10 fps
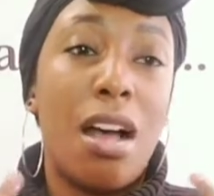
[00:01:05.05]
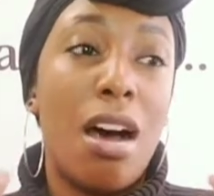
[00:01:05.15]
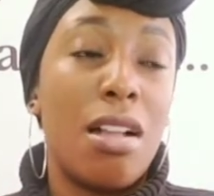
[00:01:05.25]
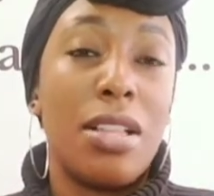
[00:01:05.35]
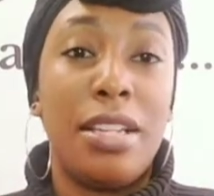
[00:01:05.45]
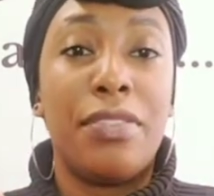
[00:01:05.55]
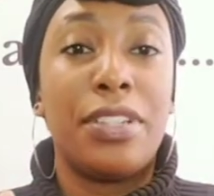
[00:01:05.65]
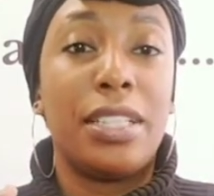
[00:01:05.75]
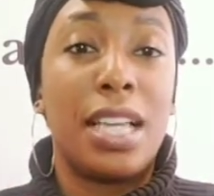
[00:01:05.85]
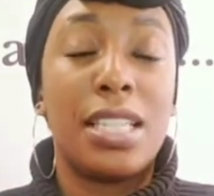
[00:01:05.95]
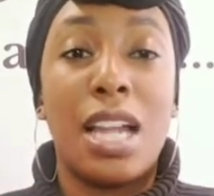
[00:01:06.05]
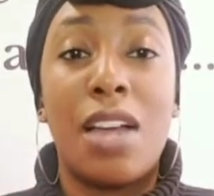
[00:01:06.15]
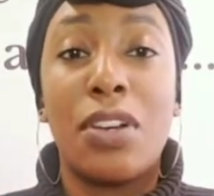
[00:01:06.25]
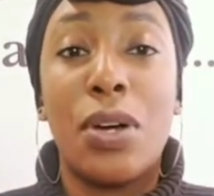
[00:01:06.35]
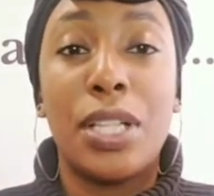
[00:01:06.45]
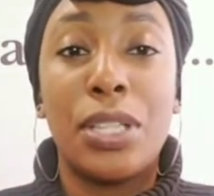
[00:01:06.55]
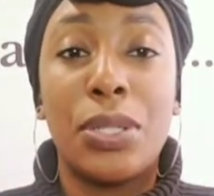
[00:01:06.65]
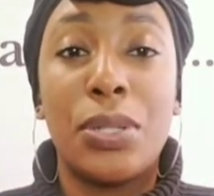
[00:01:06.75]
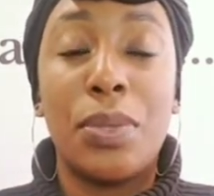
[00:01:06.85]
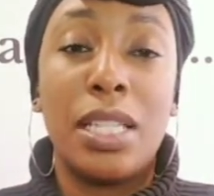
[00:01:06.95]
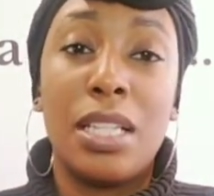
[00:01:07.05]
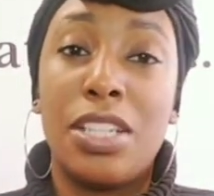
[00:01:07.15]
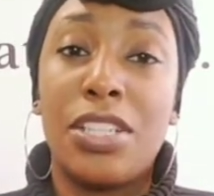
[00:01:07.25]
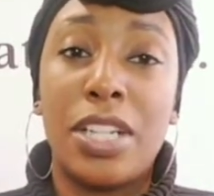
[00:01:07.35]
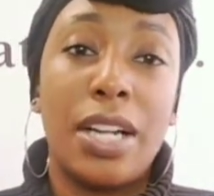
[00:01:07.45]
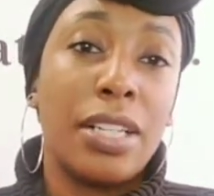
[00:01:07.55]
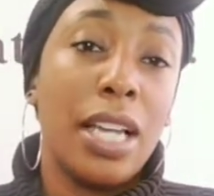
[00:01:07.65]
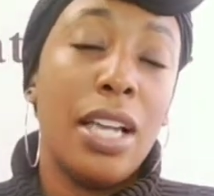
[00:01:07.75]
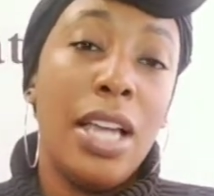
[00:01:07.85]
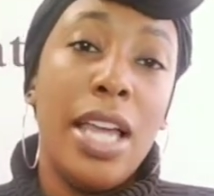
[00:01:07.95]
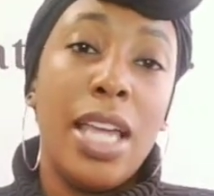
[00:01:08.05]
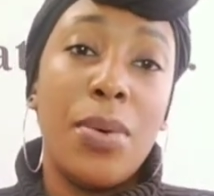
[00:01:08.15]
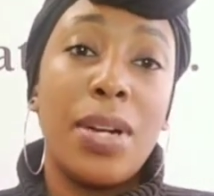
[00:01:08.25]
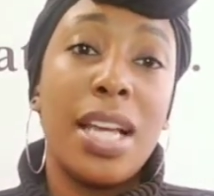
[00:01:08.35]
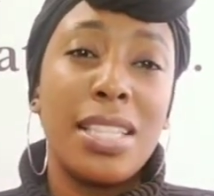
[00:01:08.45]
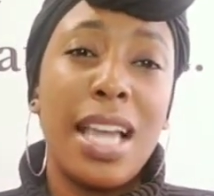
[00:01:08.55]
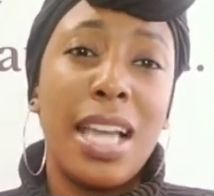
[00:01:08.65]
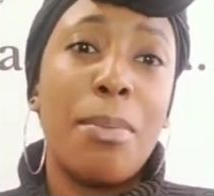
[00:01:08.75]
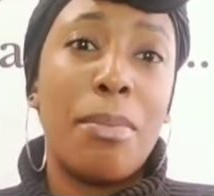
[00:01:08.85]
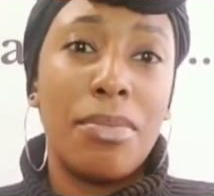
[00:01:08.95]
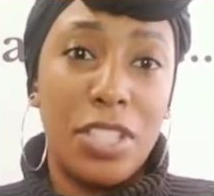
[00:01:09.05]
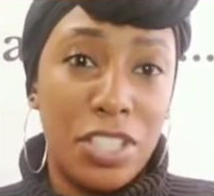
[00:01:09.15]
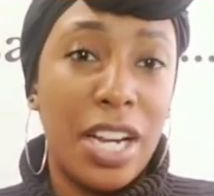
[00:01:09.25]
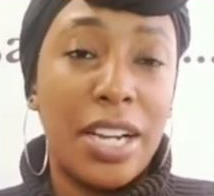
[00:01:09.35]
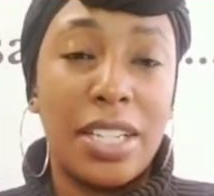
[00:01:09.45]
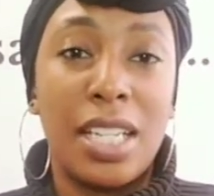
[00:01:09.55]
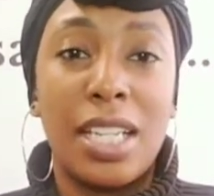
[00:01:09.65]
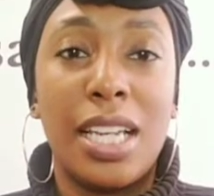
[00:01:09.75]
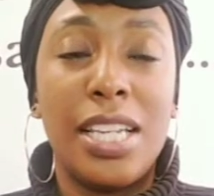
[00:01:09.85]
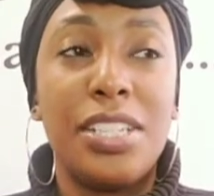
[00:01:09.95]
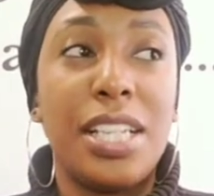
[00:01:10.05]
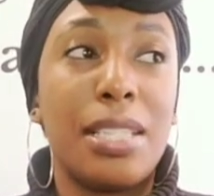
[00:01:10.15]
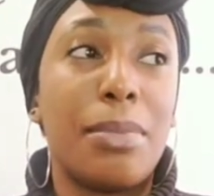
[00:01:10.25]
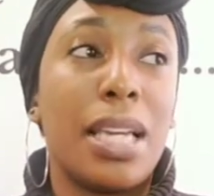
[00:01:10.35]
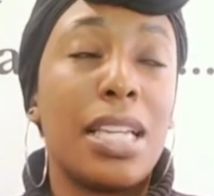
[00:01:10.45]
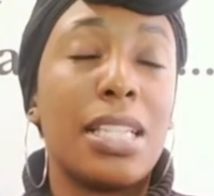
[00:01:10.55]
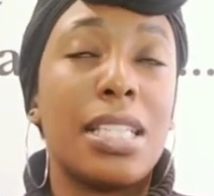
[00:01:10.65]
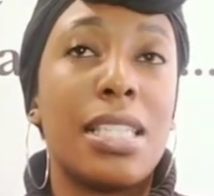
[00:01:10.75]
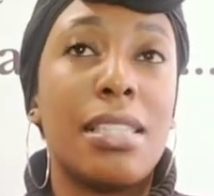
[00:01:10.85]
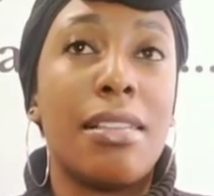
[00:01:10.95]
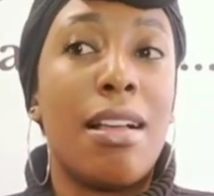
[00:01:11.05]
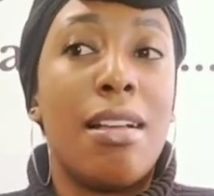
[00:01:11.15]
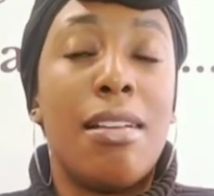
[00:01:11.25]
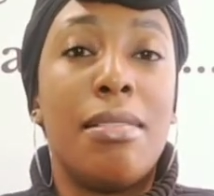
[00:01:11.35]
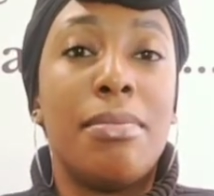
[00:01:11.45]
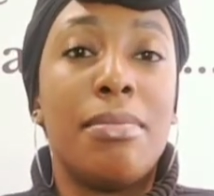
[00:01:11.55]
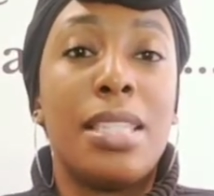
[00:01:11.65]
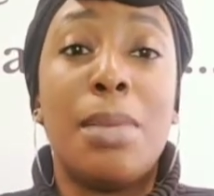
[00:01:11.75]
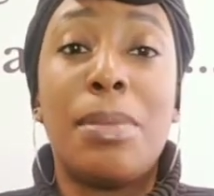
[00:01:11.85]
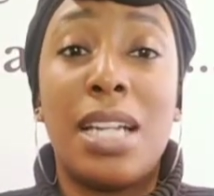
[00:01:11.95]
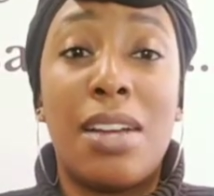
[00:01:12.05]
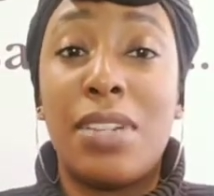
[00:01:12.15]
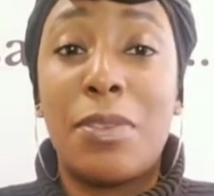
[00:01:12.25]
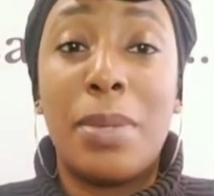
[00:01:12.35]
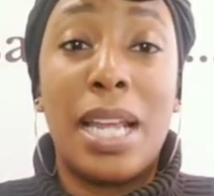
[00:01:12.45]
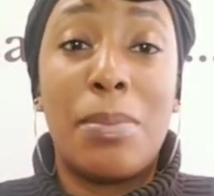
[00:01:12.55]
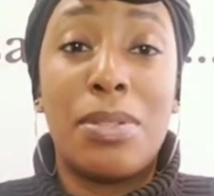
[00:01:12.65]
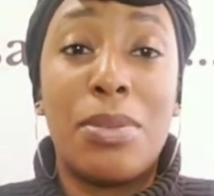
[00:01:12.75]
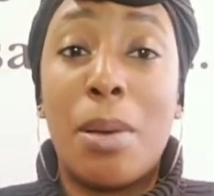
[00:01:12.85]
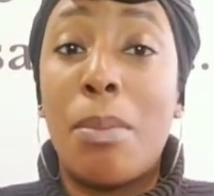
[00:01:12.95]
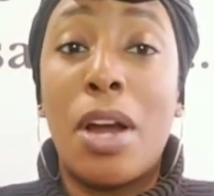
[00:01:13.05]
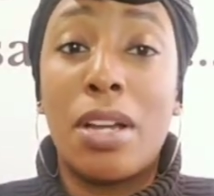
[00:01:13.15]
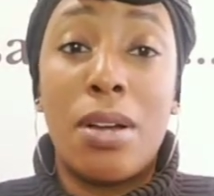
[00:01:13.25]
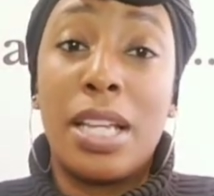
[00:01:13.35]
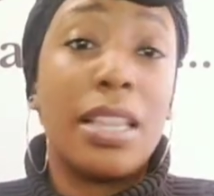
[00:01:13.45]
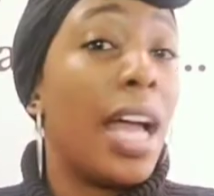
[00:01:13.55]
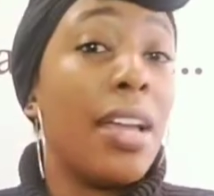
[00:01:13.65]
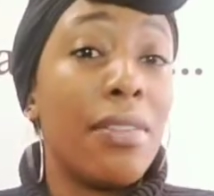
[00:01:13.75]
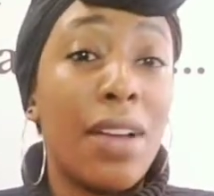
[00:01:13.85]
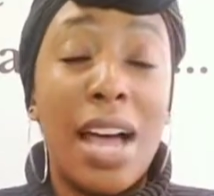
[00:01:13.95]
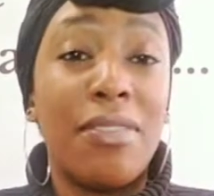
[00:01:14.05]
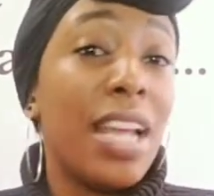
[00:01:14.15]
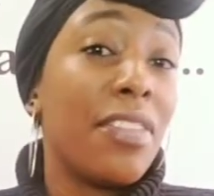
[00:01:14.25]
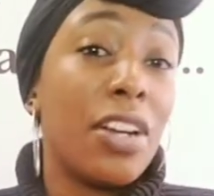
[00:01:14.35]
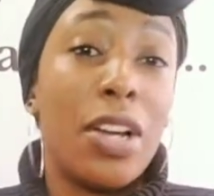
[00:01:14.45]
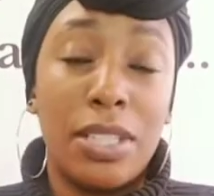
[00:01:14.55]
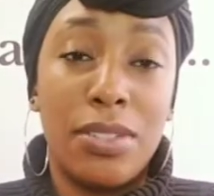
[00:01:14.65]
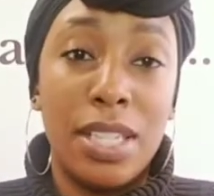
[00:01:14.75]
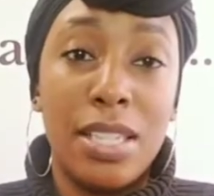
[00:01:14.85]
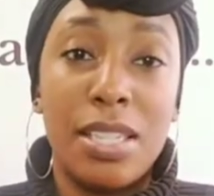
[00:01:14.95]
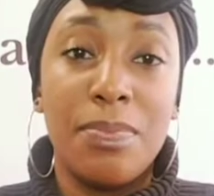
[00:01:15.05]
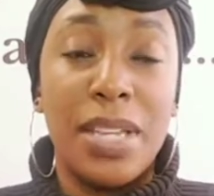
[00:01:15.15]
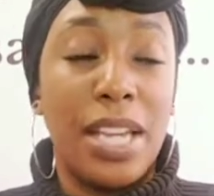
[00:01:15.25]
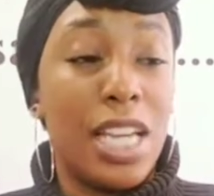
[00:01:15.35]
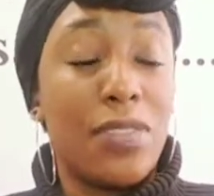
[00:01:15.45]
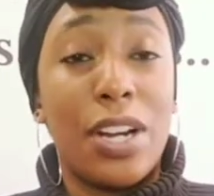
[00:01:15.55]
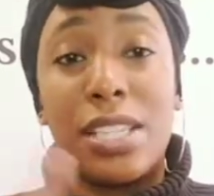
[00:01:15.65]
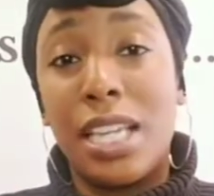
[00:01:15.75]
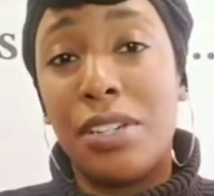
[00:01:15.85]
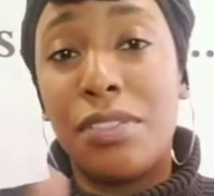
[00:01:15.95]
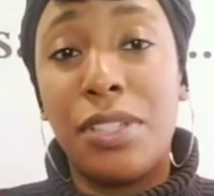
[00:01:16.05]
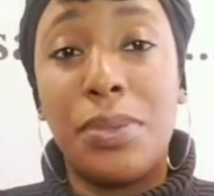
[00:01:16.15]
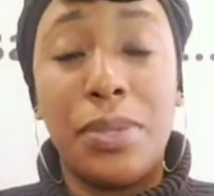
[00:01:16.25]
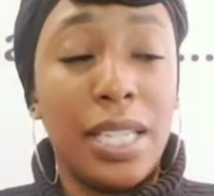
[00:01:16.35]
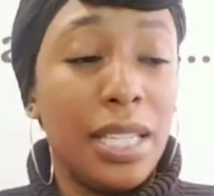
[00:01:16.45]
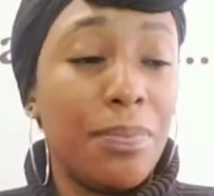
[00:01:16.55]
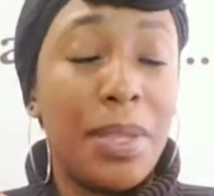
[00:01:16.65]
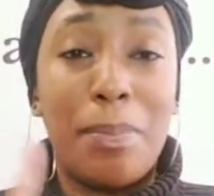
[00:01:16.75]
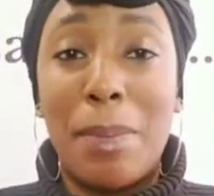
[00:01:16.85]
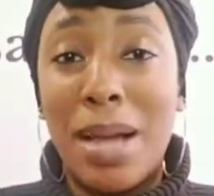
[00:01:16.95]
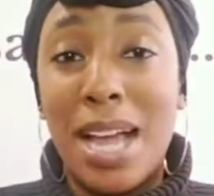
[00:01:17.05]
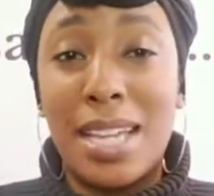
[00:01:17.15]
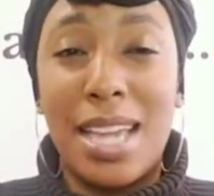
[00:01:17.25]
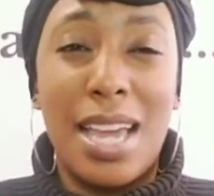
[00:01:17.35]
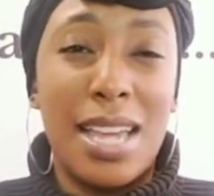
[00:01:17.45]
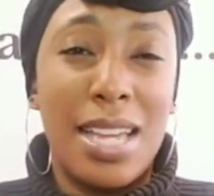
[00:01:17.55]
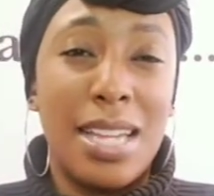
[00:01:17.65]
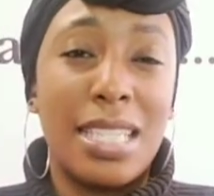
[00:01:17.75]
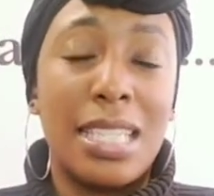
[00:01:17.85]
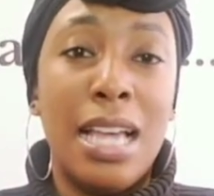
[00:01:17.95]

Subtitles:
all the different things that I've gone through within this journey? And when I say the journey, it just means something that I've never been able to embark on in life. I've never gone through this. As far as interviewing, my podcast,